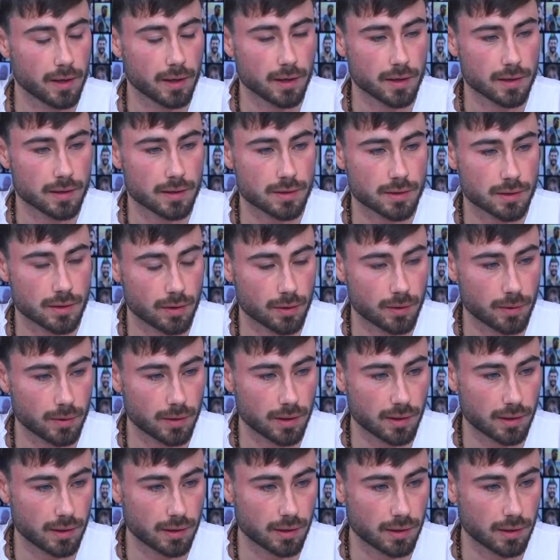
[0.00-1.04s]

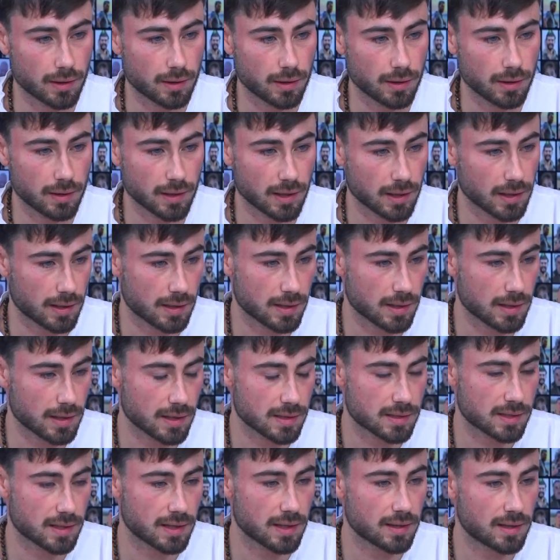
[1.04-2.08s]
So yeah,
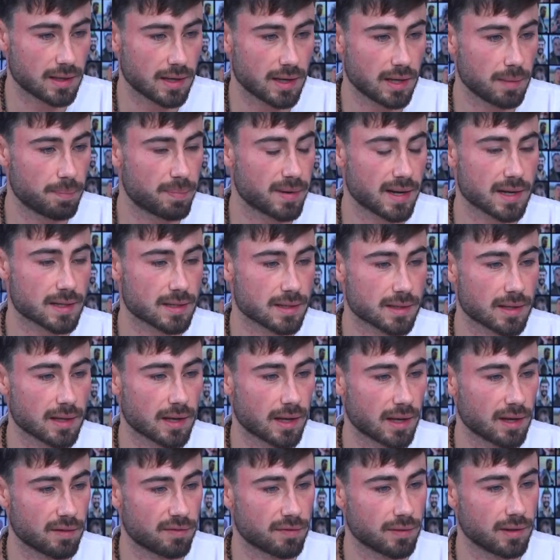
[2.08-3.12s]
as the day passed,
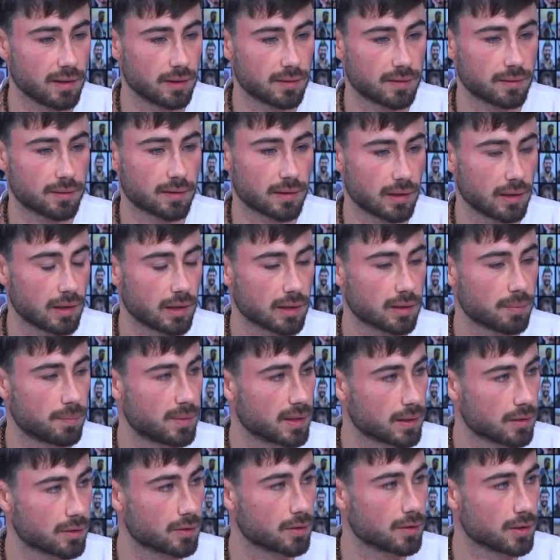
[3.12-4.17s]
I felt a lot
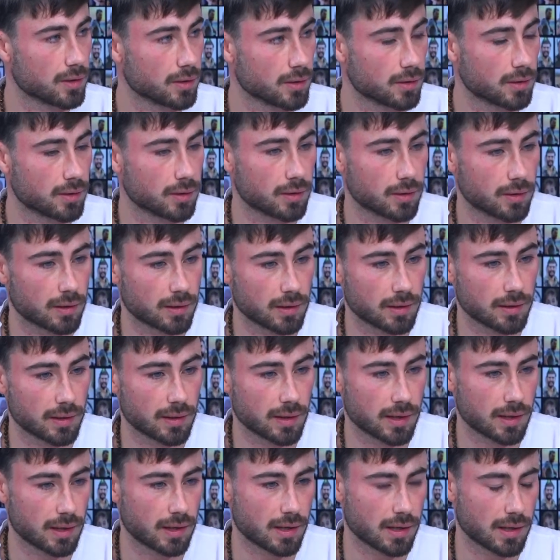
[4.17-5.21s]
better,
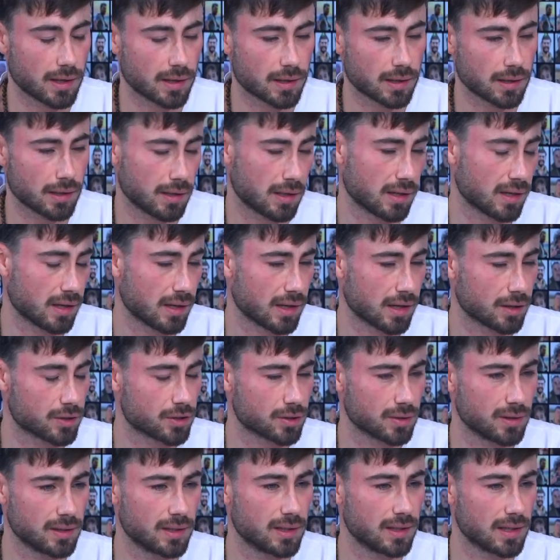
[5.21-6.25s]
and I
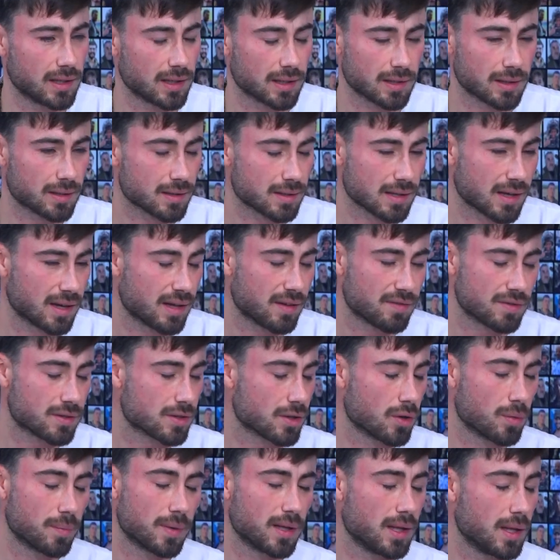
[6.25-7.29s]
actually I have
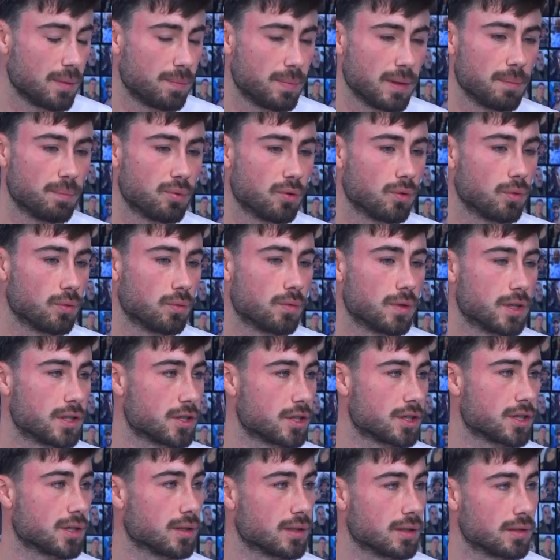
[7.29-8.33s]
so many people
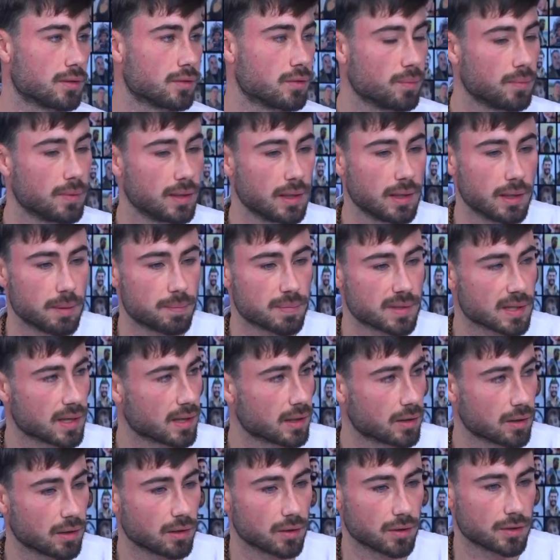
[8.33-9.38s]
reaching to me,
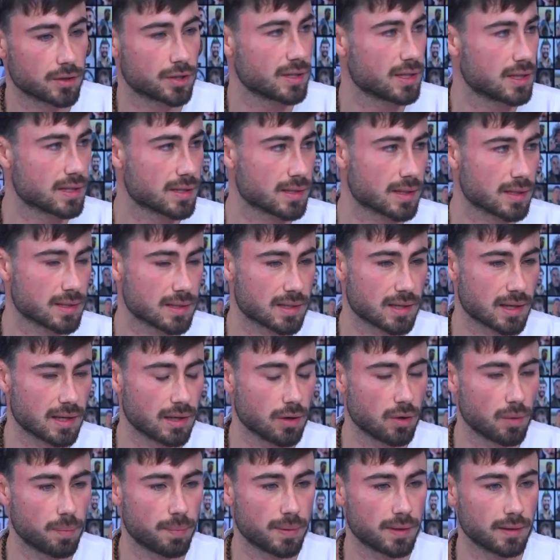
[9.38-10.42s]
psychologists, and
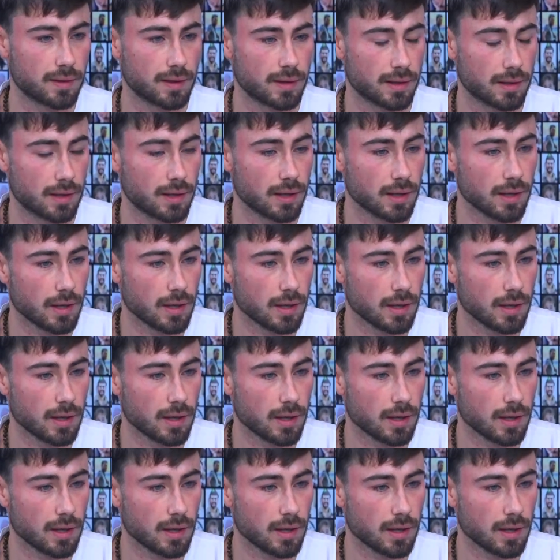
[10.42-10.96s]
they opened a